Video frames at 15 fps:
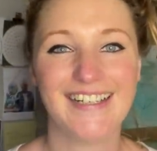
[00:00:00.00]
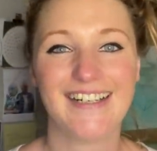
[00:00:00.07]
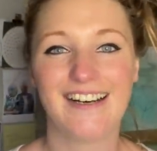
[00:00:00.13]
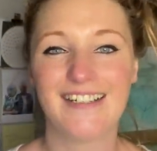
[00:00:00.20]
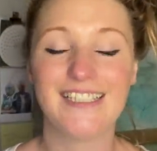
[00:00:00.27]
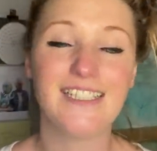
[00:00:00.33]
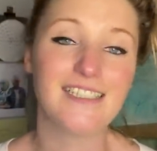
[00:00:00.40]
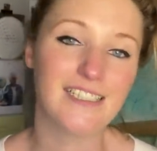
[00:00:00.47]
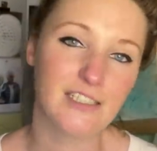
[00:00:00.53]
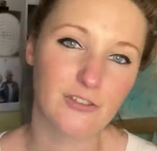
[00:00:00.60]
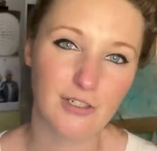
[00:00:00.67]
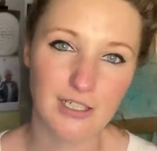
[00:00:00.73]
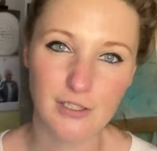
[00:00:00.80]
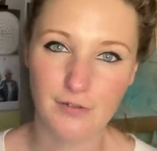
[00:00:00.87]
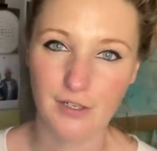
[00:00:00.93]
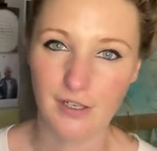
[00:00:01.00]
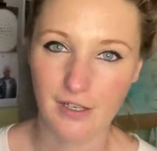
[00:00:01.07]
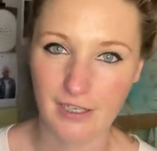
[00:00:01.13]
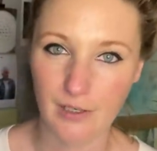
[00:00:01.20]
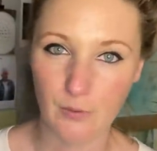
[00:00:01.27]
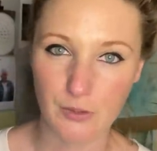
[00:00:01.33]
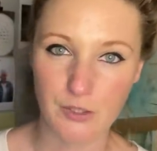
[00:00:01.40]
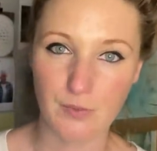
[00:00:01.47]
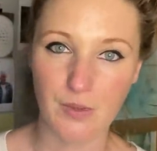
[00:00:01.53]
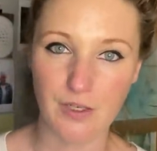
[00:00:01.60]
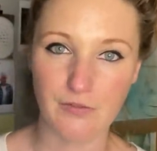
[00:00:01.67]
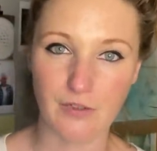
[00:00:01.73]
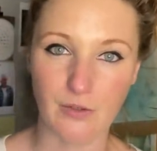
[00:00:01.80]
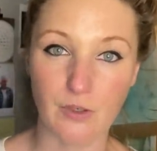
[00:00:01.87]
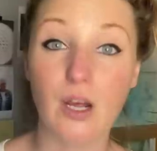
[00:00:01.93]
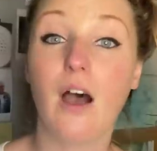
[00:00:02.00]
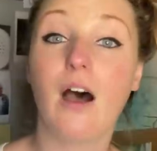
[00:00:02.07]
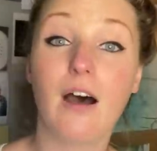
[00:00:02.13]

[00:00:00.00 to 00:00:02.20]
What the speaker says: I say didn't transfer like it wasn't my fault.